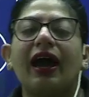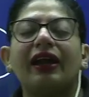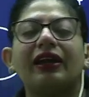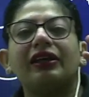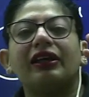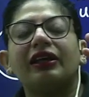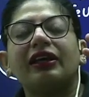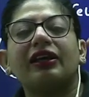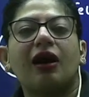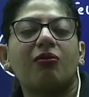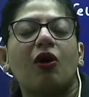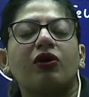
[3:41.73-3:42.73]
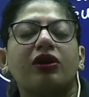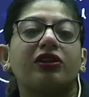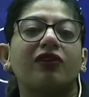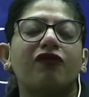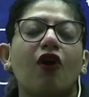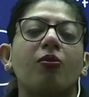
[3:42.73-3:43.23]
and DNA come out in
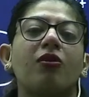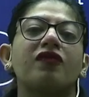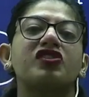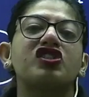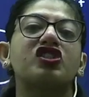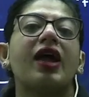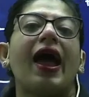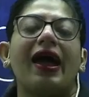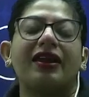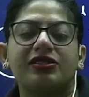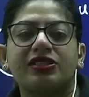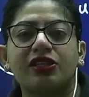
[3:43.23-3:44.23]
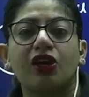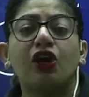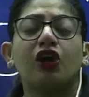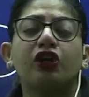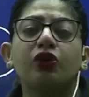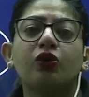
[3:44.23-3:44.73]
the form of strands
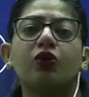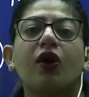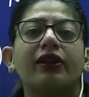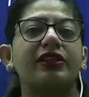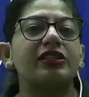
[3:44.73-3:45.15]
you call this